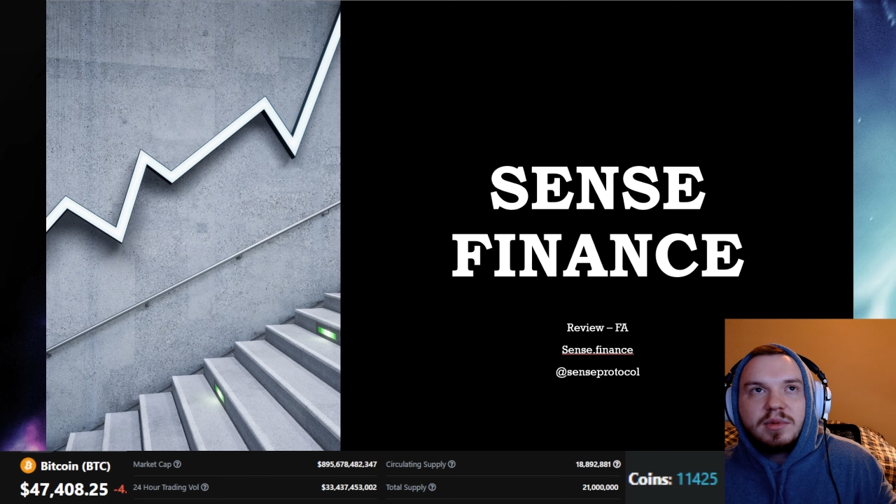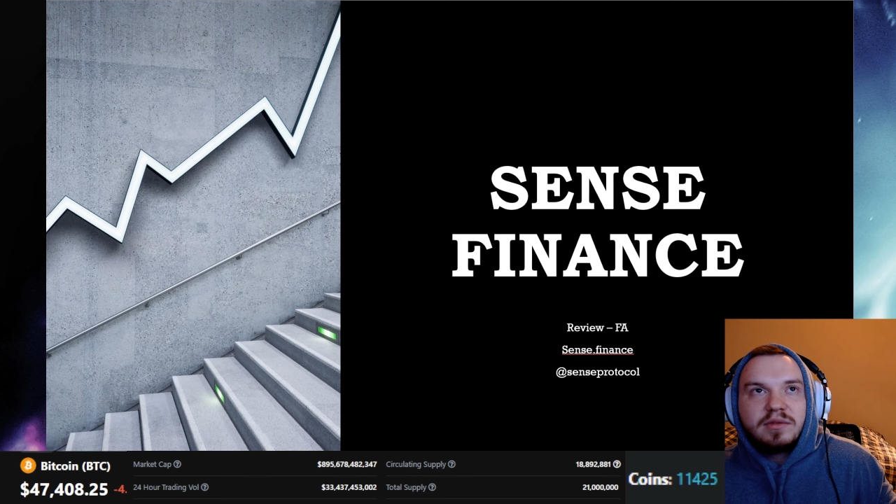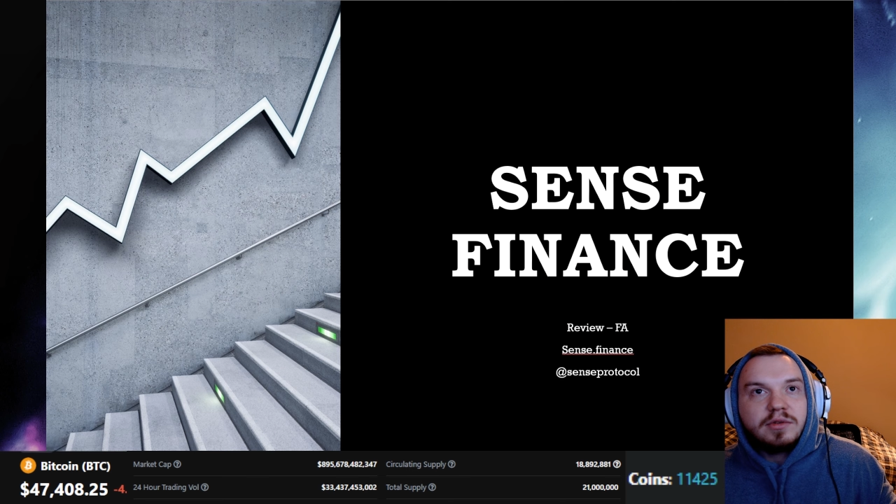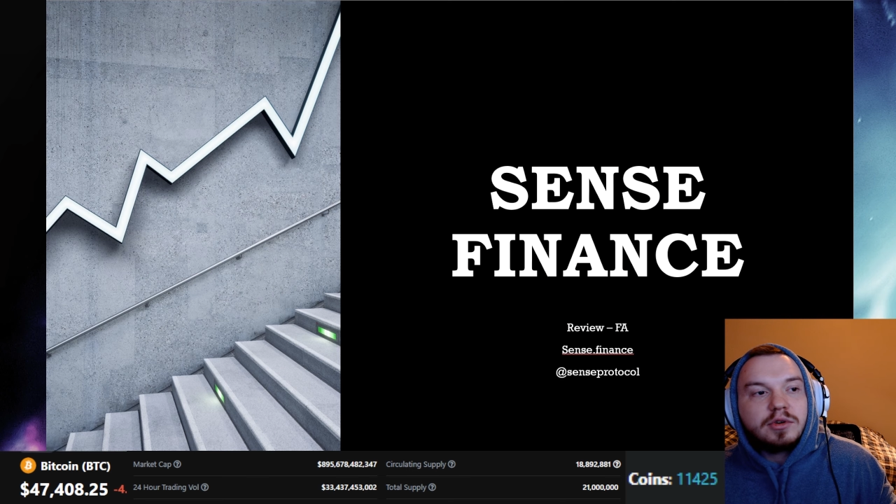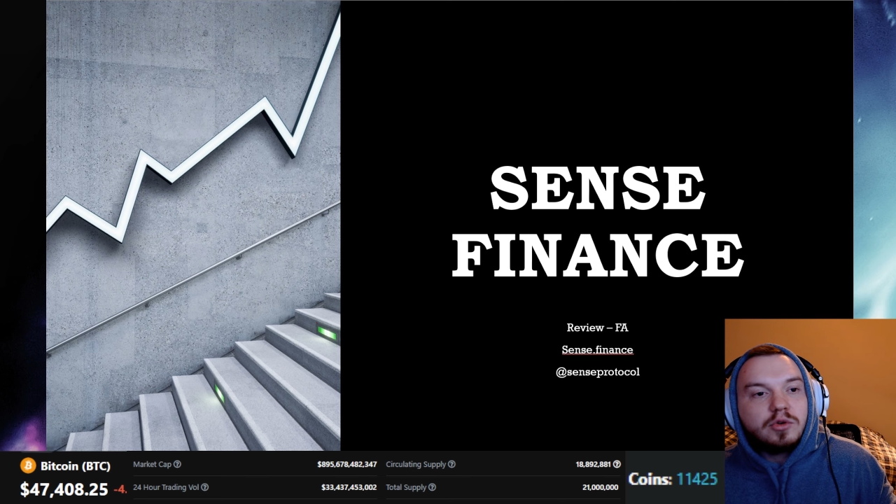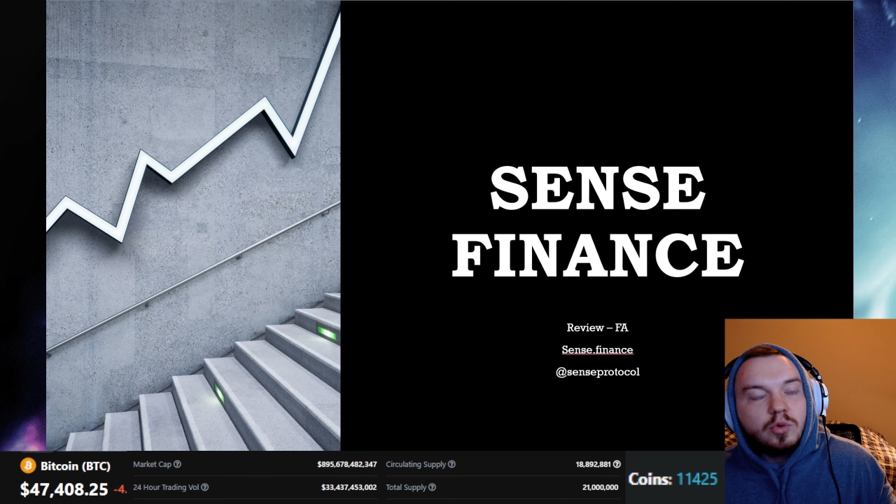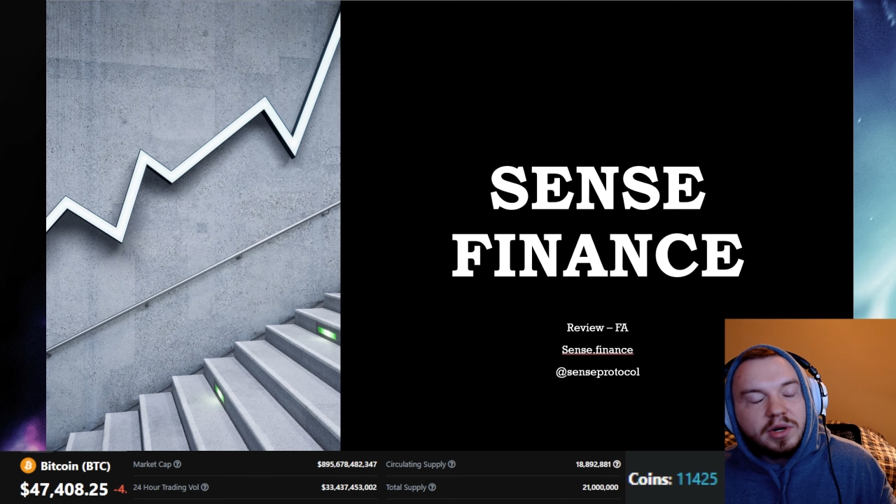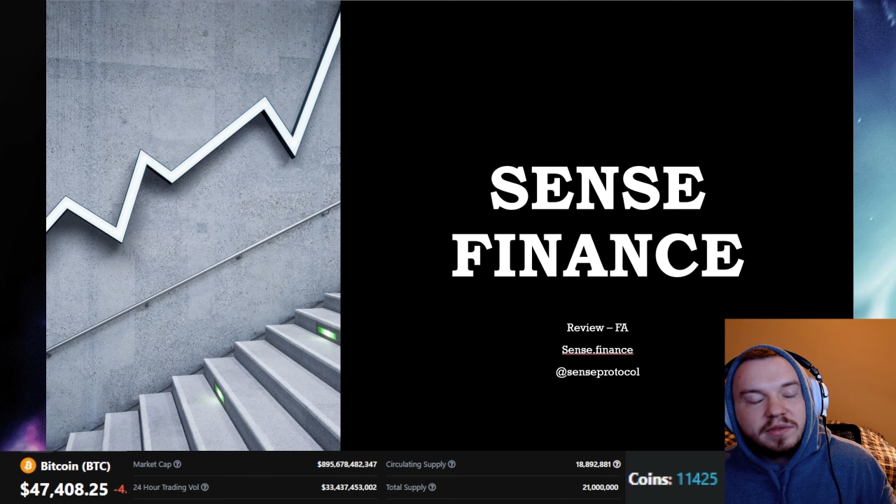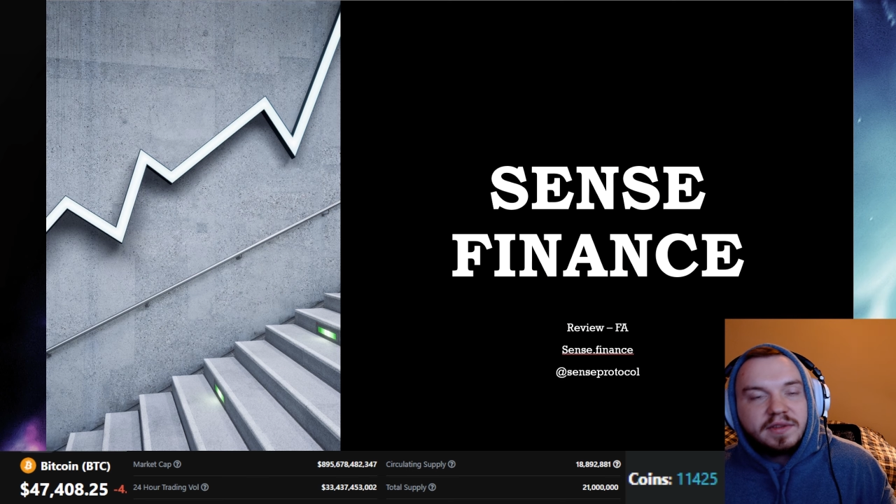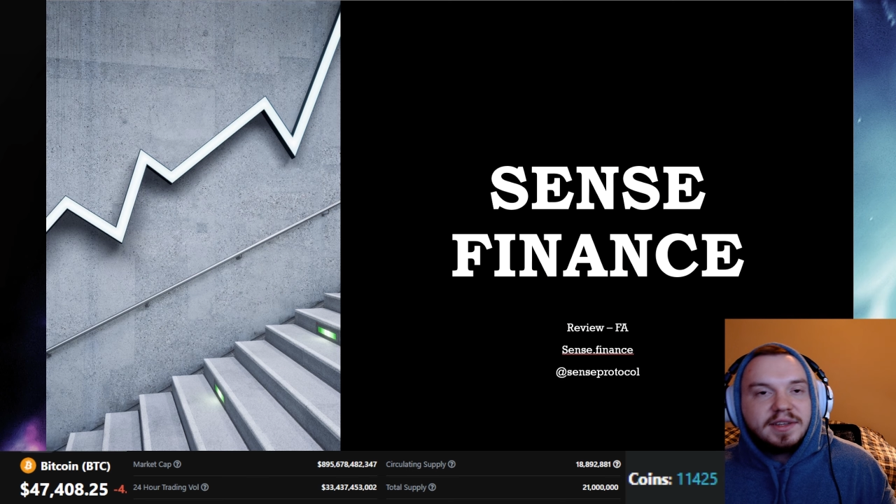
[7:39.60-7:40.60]
of
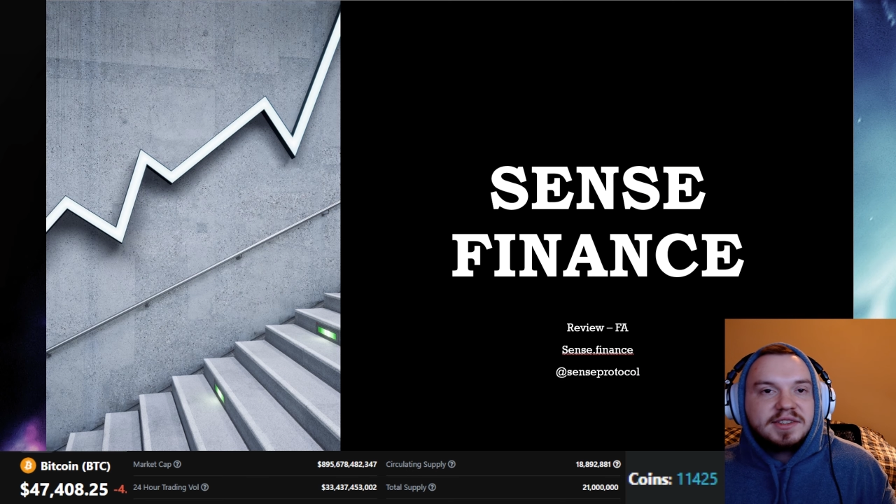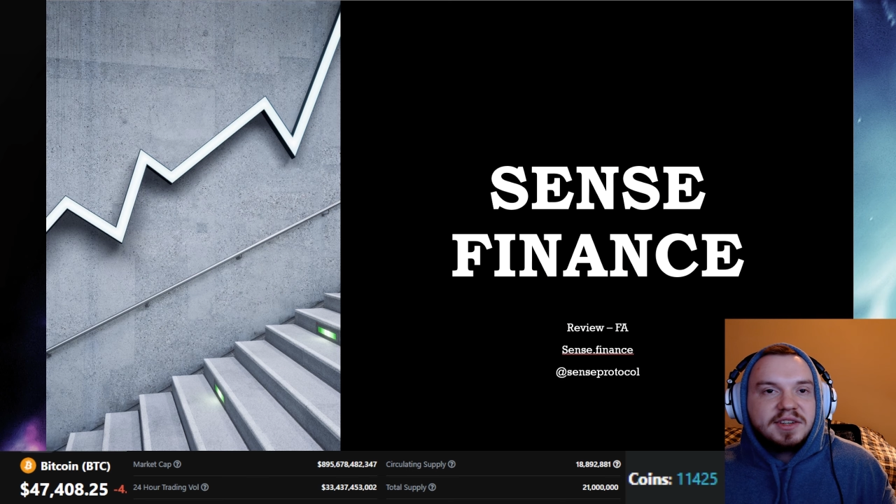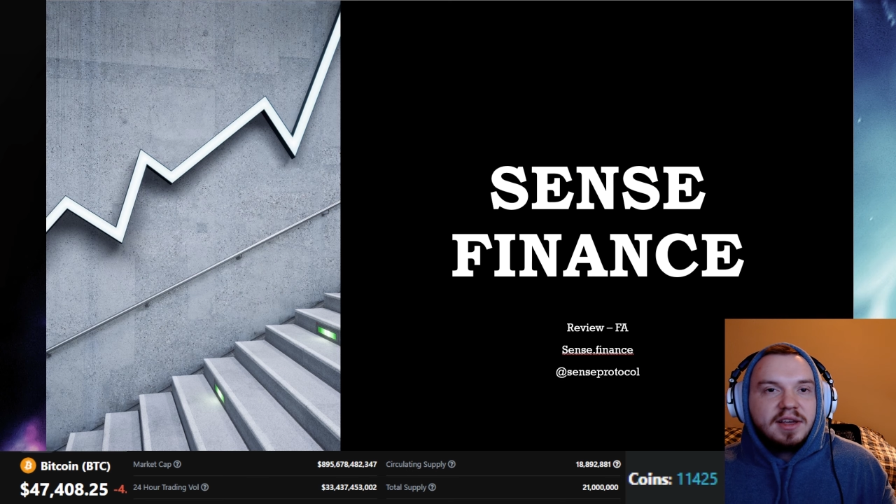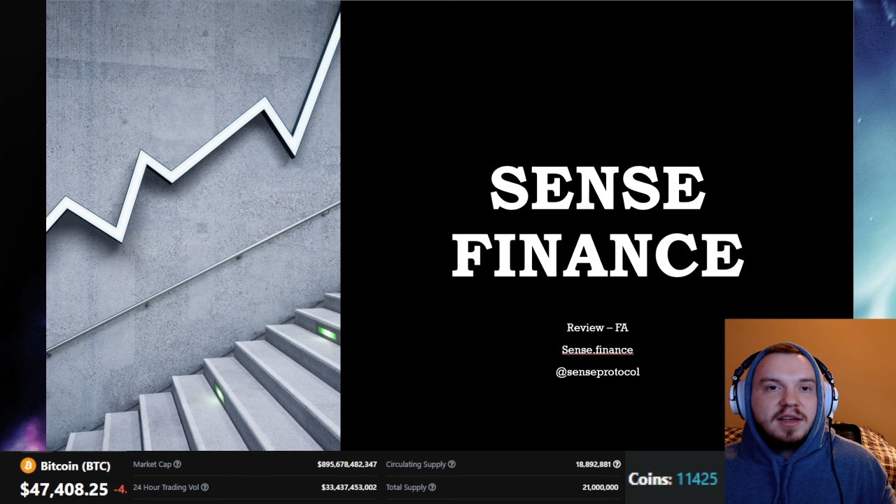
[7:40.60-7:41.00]
recording this,